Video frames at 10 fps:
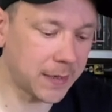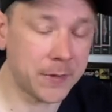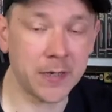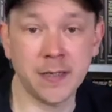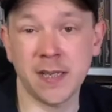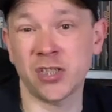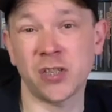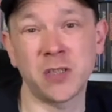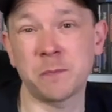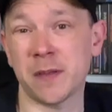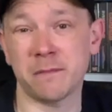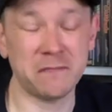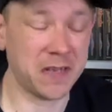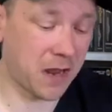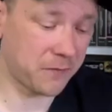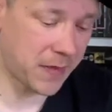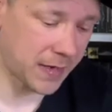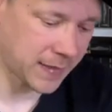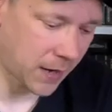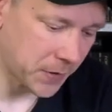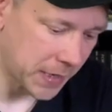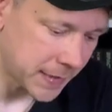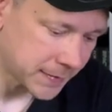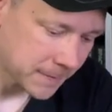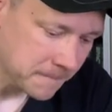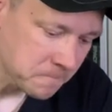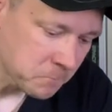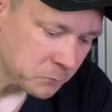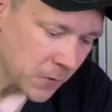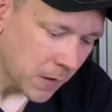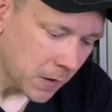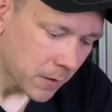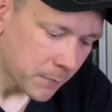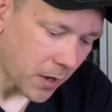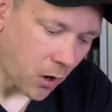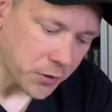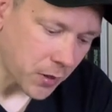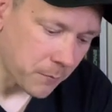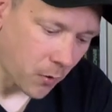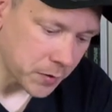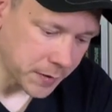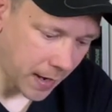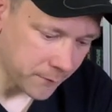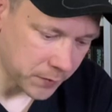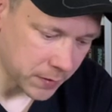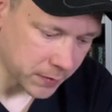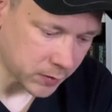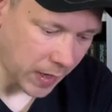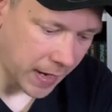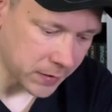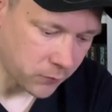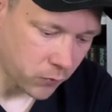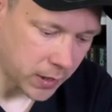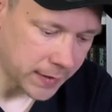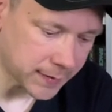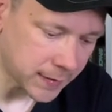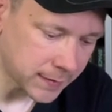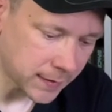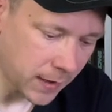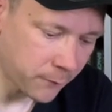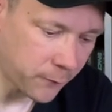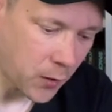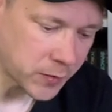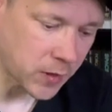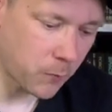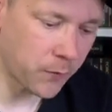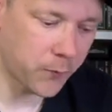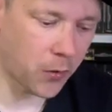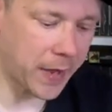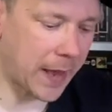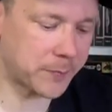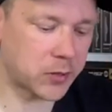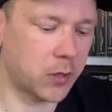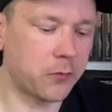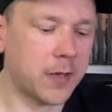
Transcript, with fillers: limited editions, but you know, that's how it is. But I don't mind having the standard releases. And first up, we've got an absolute